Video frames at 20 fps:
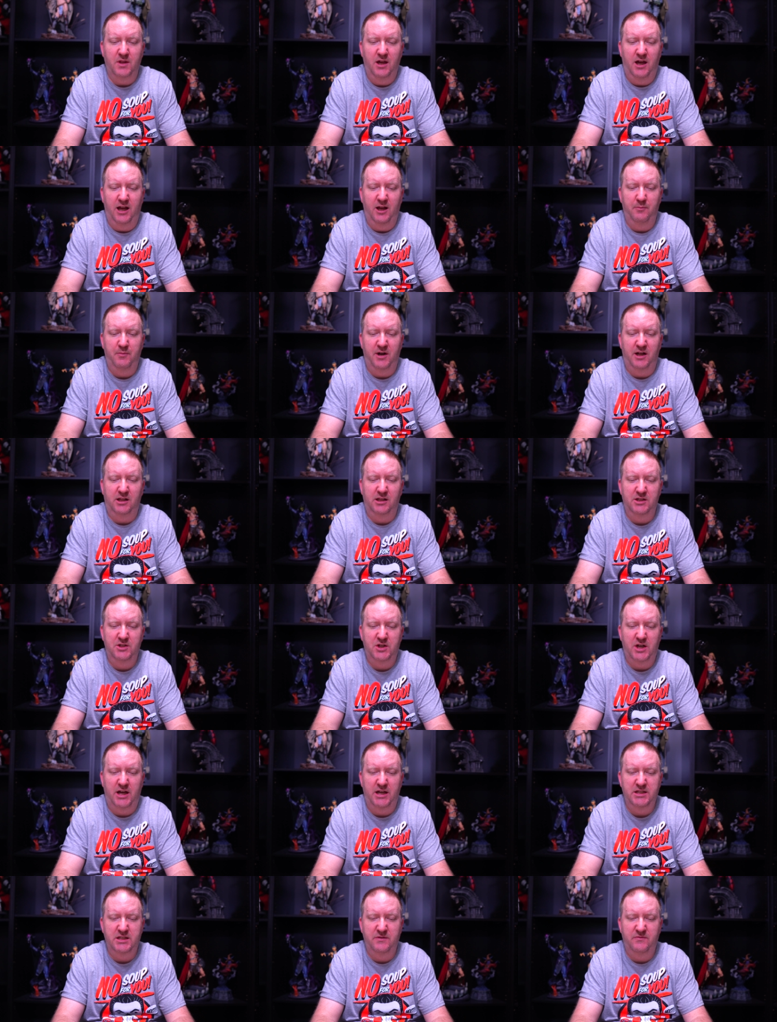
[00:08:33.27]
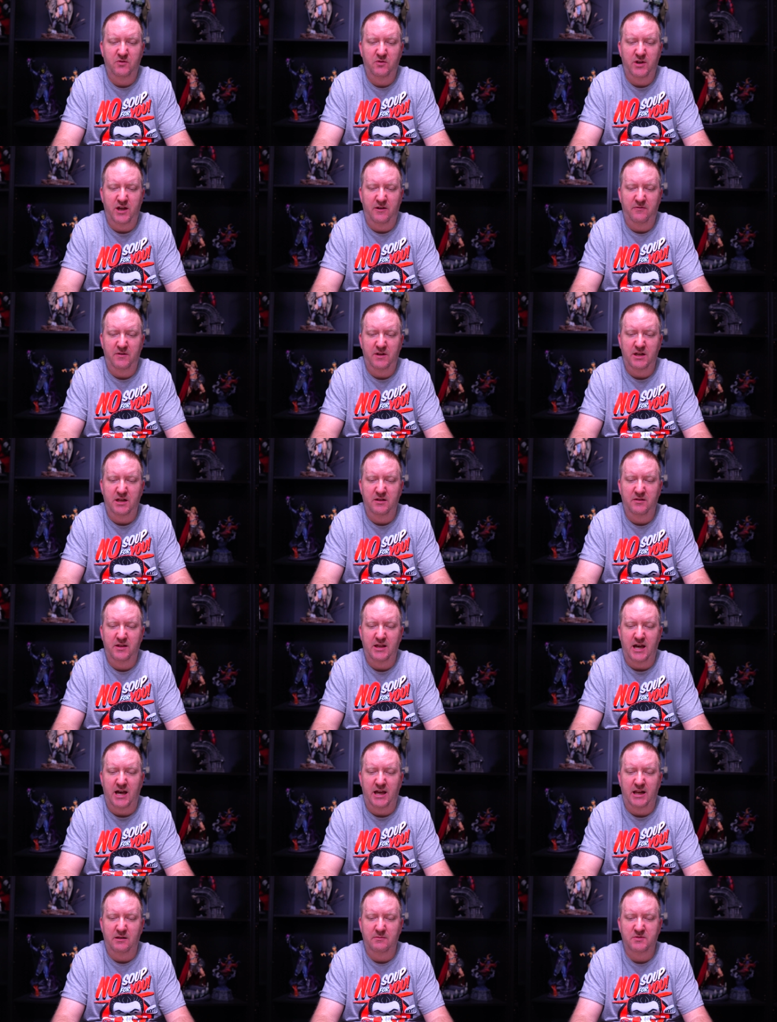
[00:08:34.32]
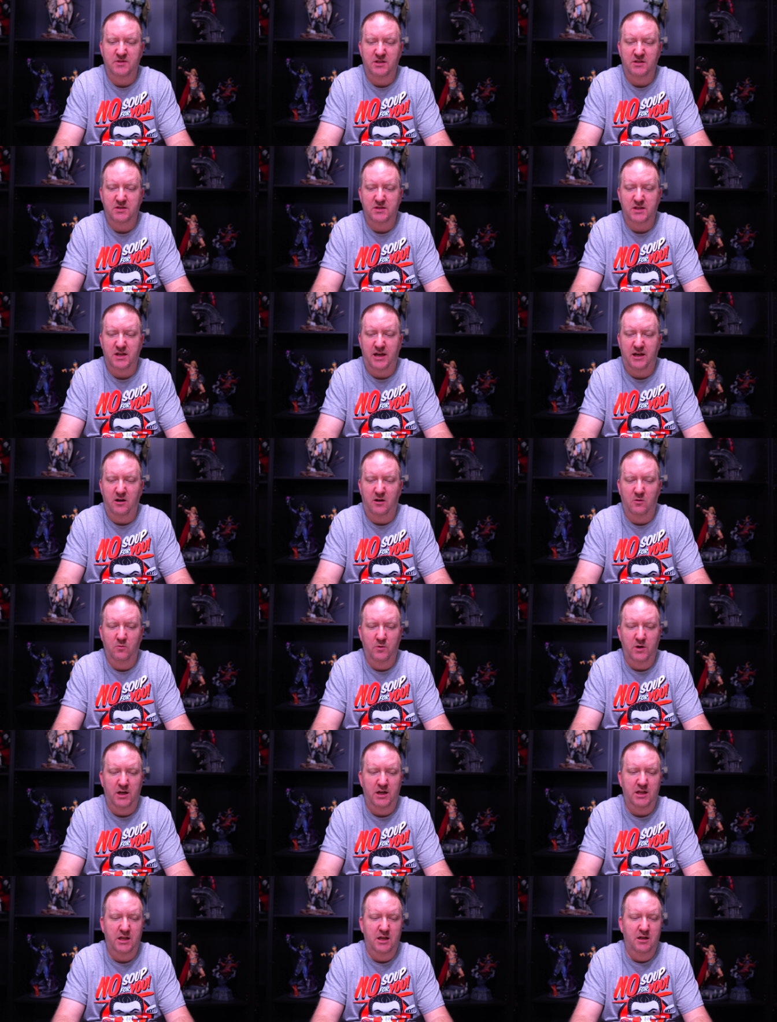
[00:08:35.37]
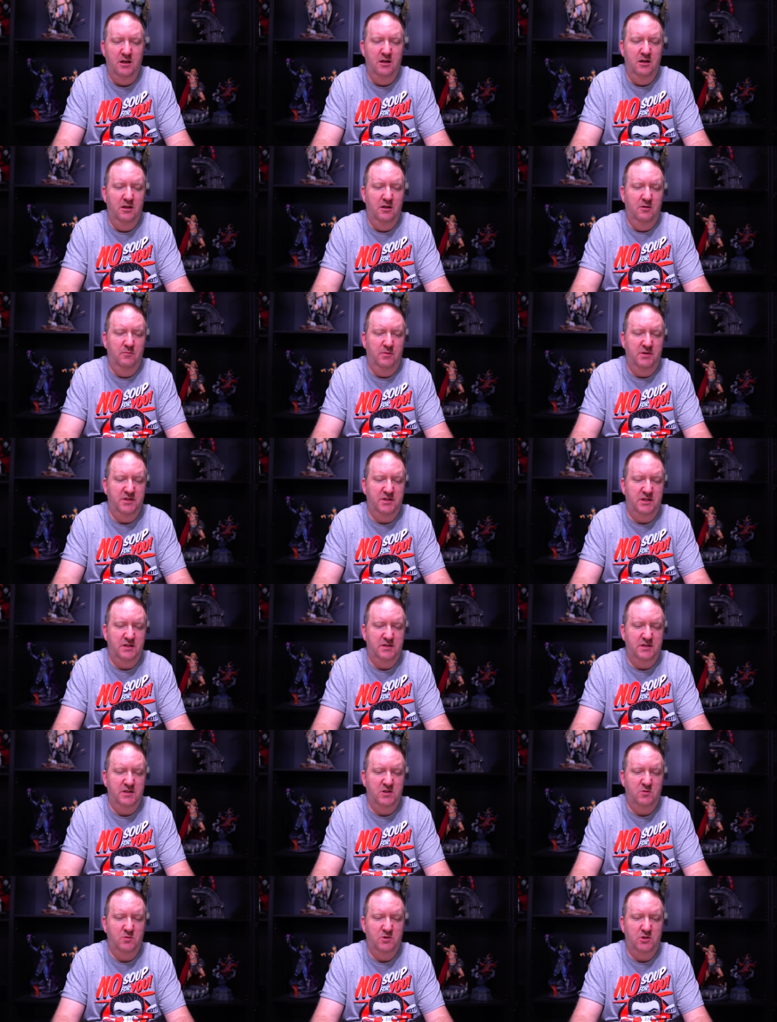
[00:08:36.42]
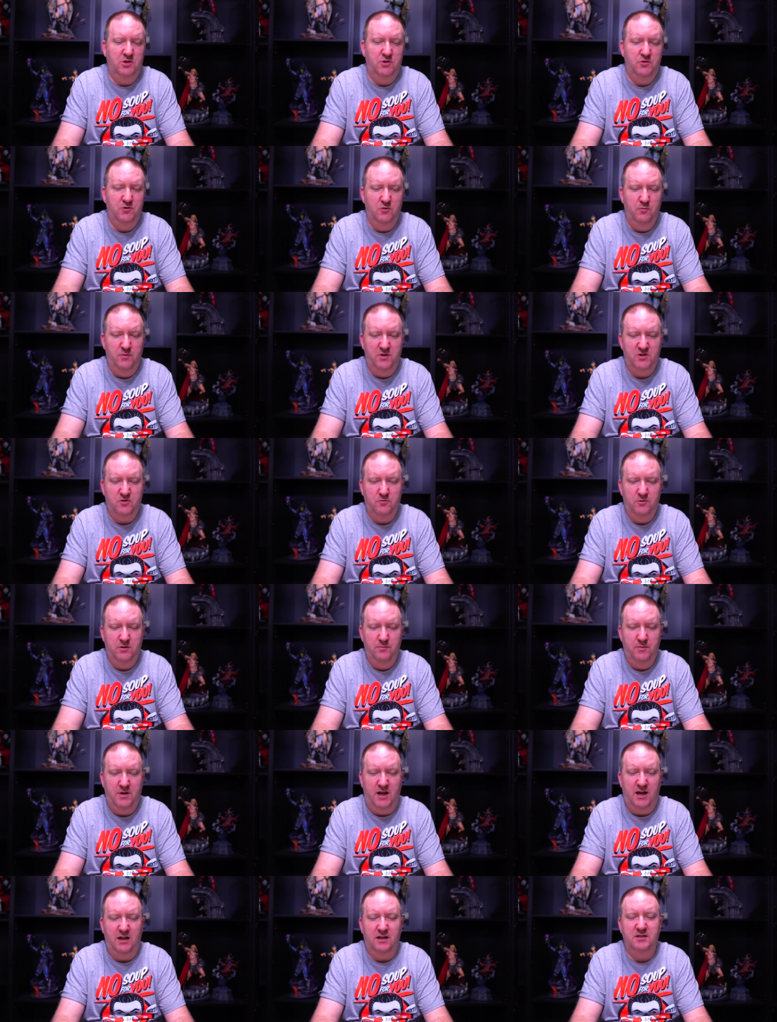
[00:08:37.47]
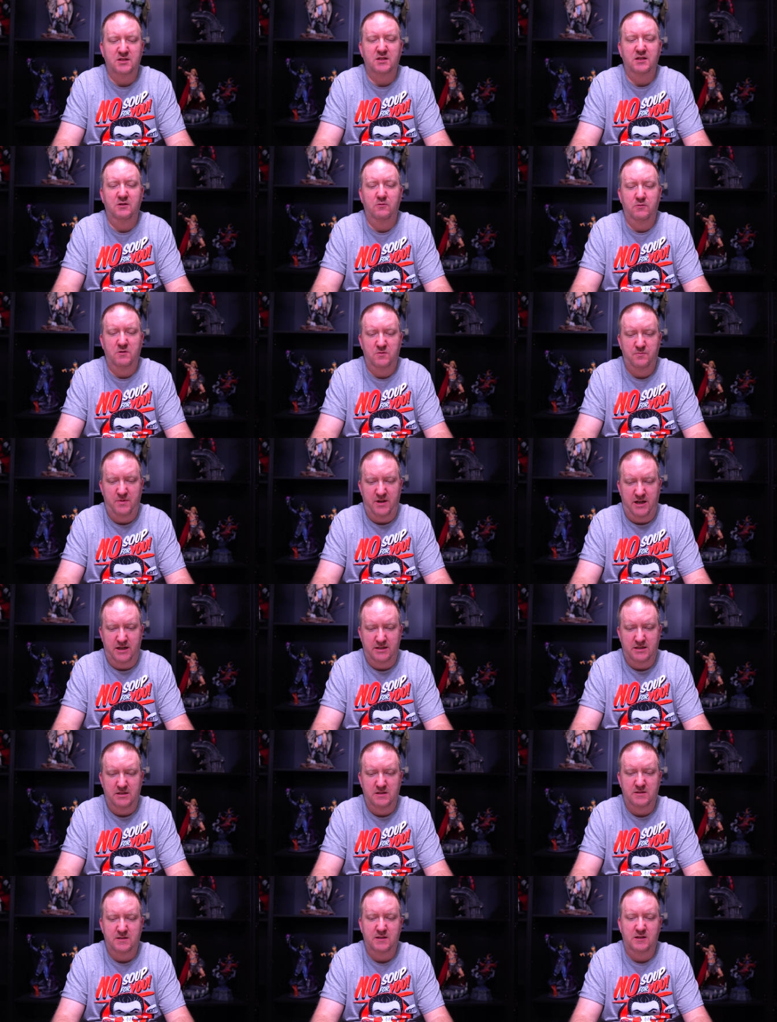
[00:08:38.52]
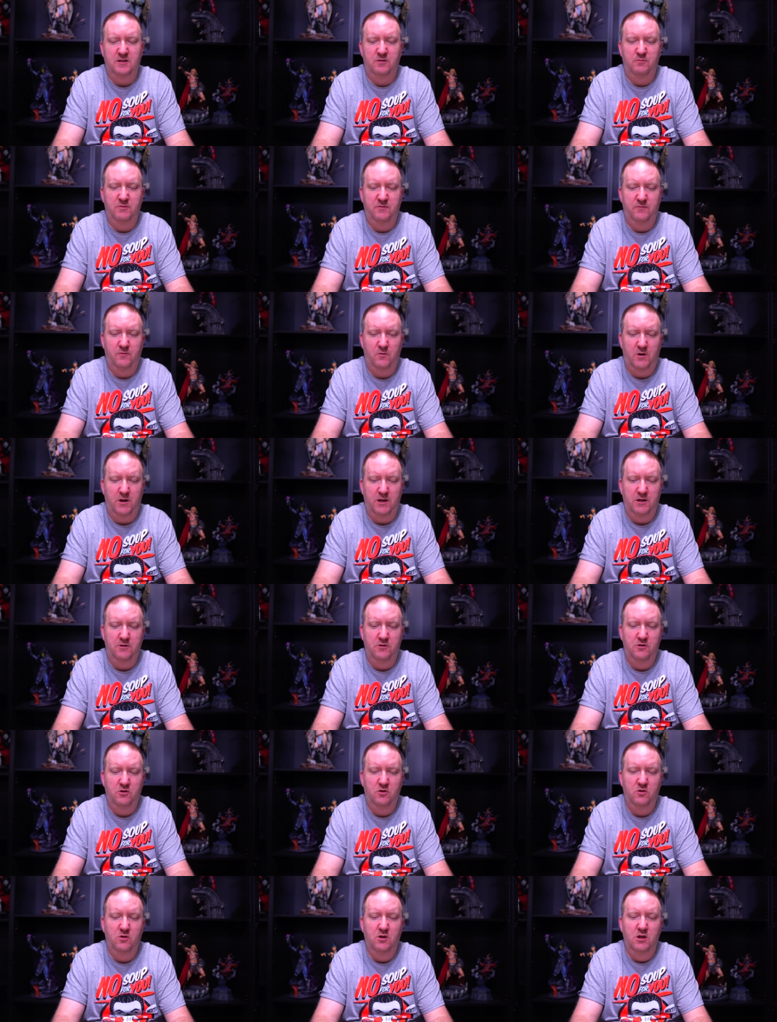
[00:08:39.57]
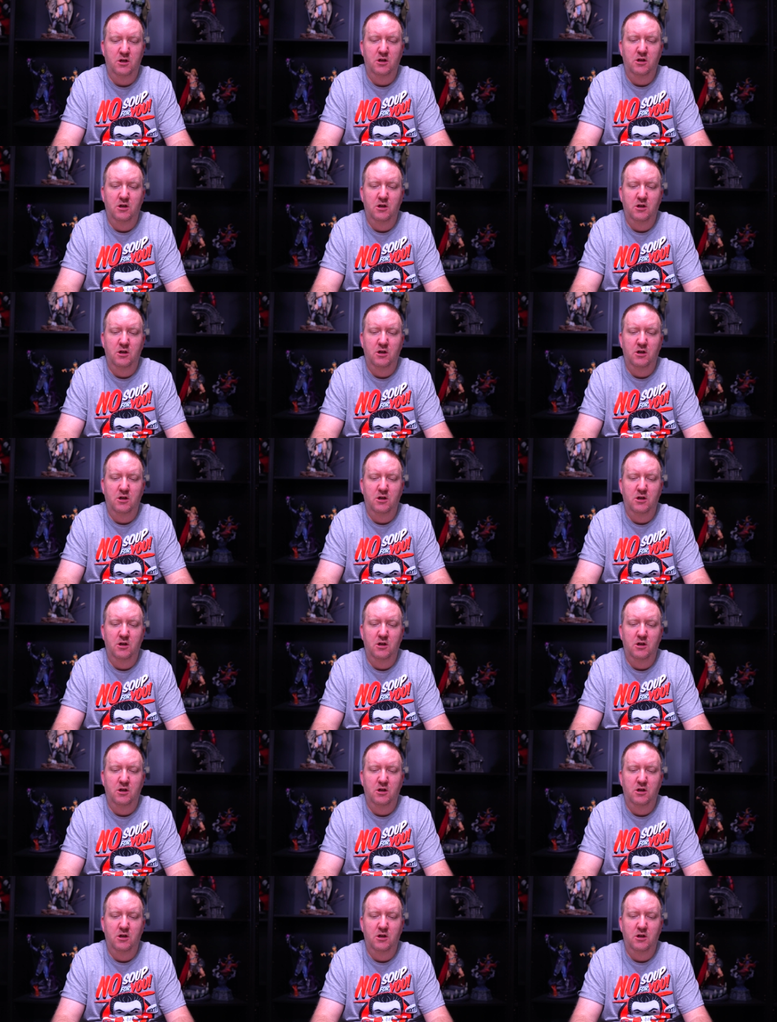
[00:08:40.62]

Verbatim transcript: I apologize if you have any of the items inside already, but since this was a true mystery box, it was packed and sealed before I knew